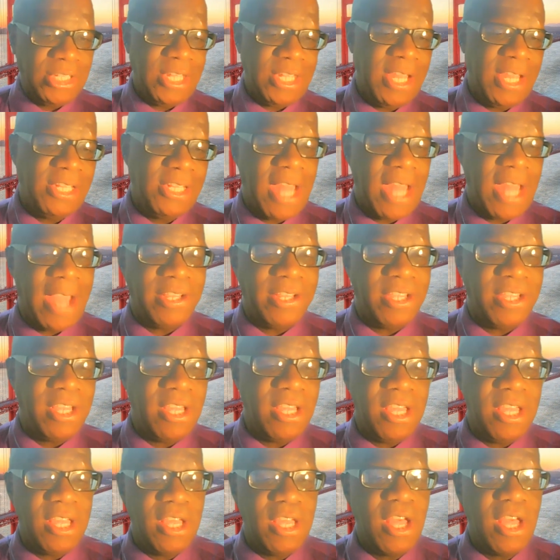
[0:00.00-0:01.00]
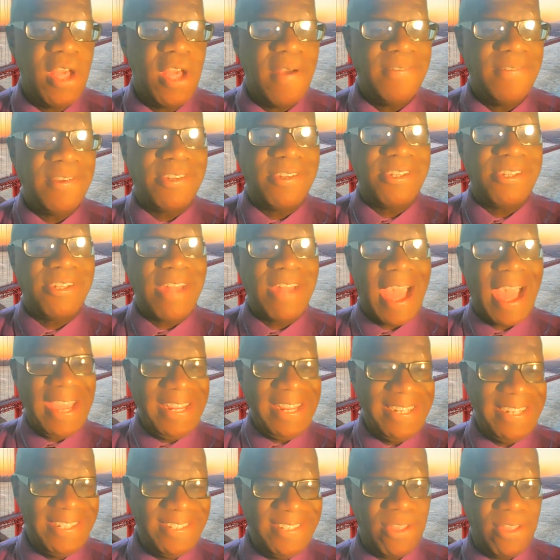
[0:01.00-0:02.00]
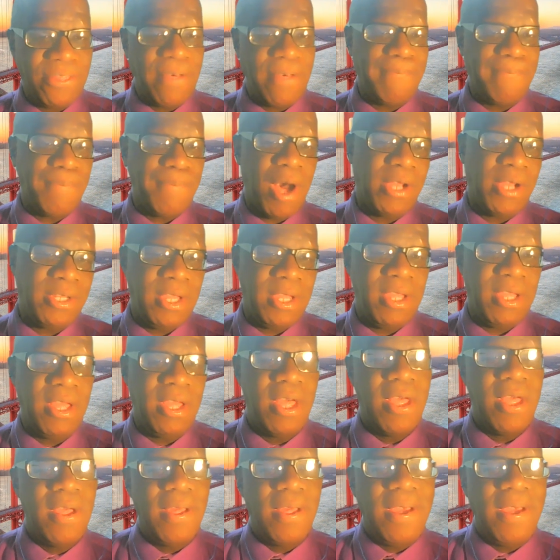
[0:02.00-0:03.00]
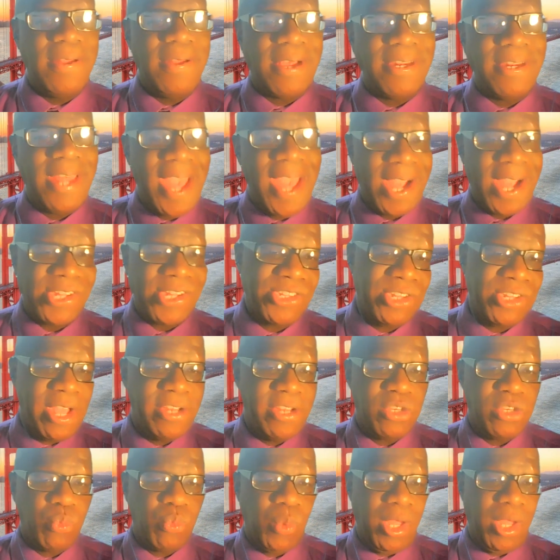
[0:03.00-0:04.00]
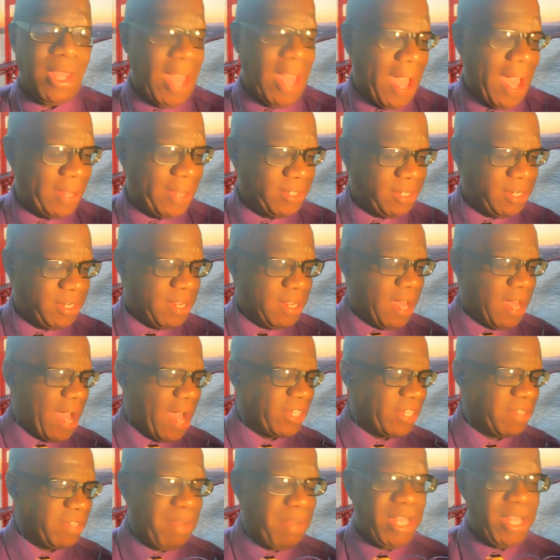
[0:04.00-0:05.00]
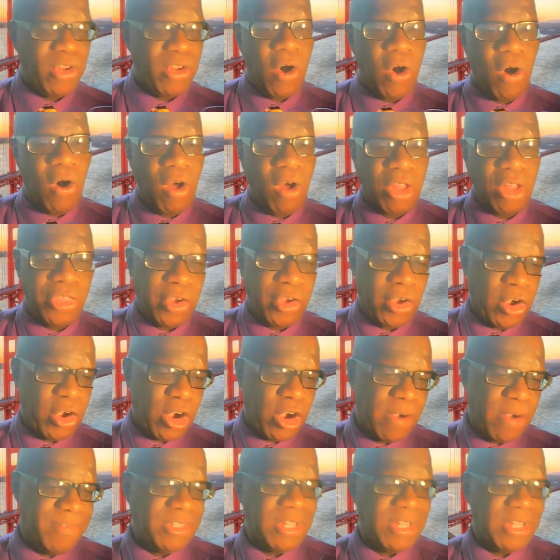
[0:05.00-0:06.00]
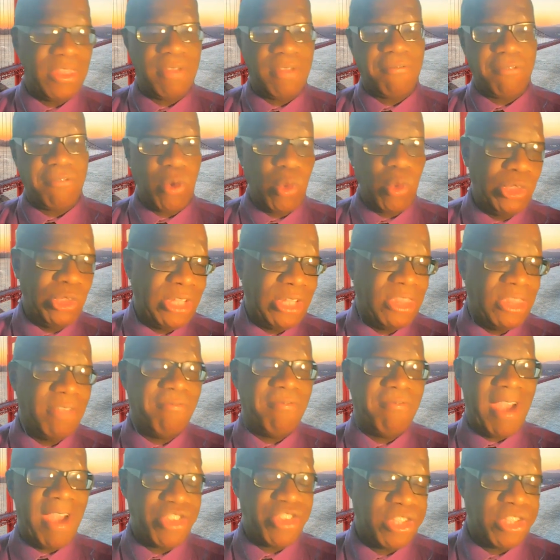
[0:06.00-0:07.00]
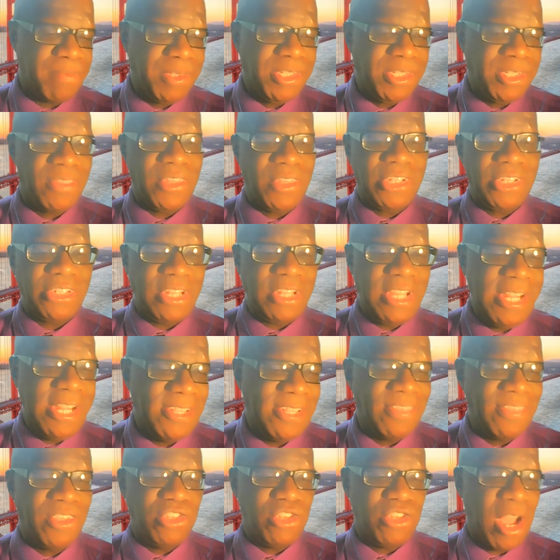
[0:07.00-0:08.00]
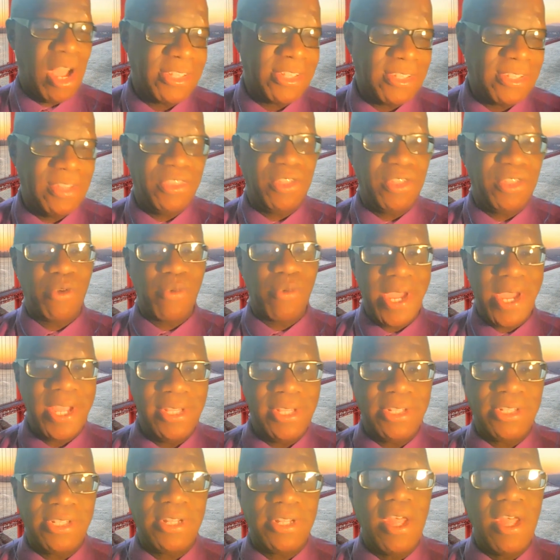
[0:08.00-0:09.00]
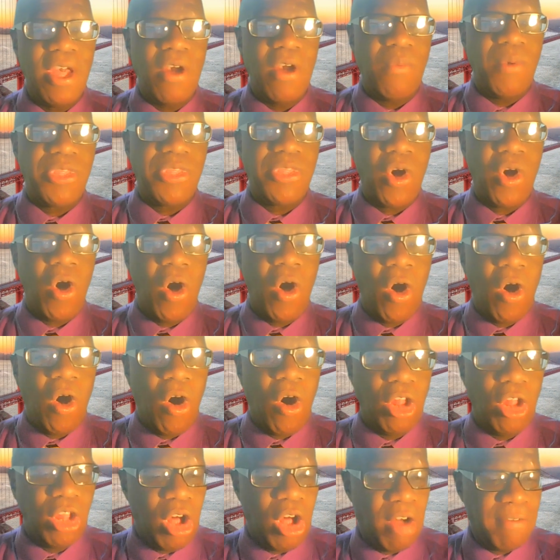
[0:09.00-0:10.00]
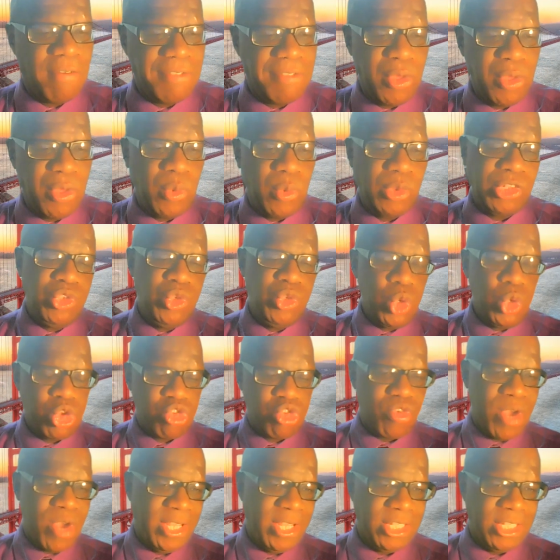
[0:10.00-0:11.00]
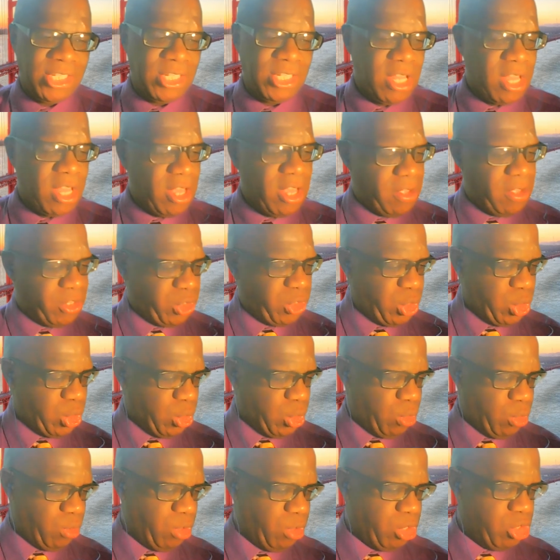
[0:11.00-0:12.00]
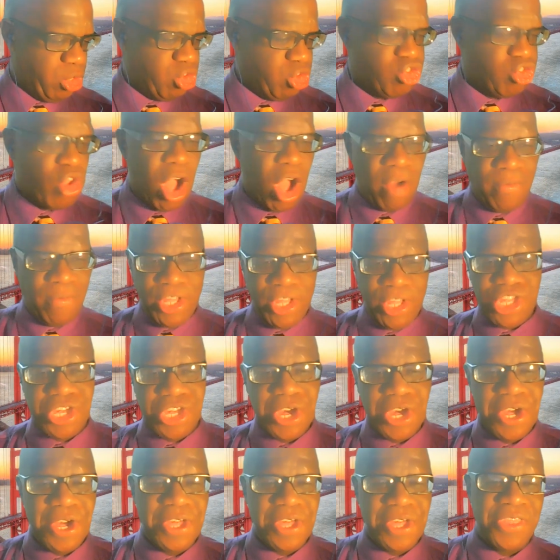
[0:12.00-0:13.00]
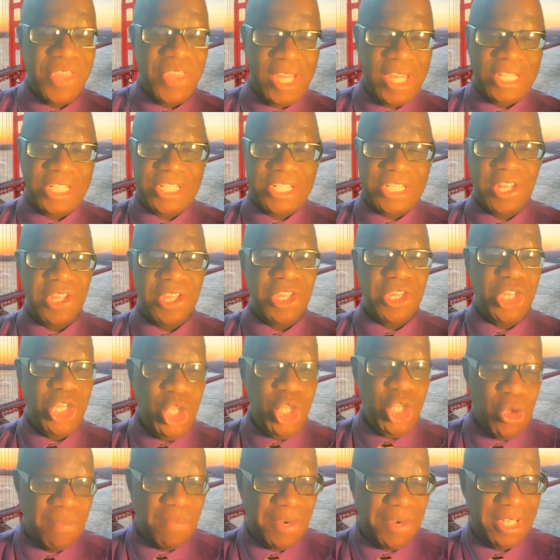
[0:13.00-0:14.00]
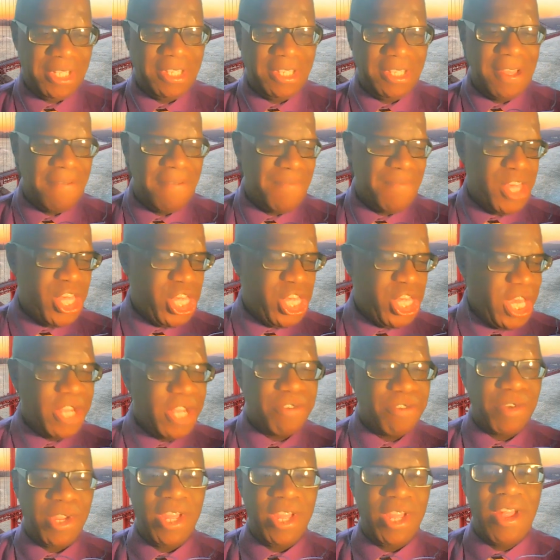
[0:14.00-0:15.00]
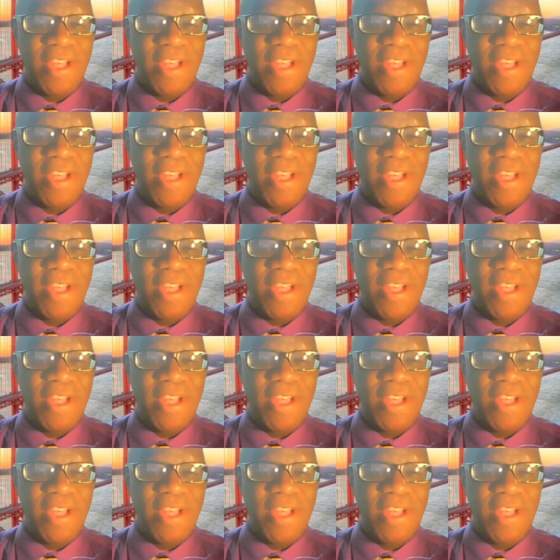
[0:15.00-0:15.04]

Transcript: things, and he designed the body in an excellent way, and he has made all the herbs and the fruits and the vegetables and the seeds and the nuts and the grains with all of those nutrients to nourish this human machinery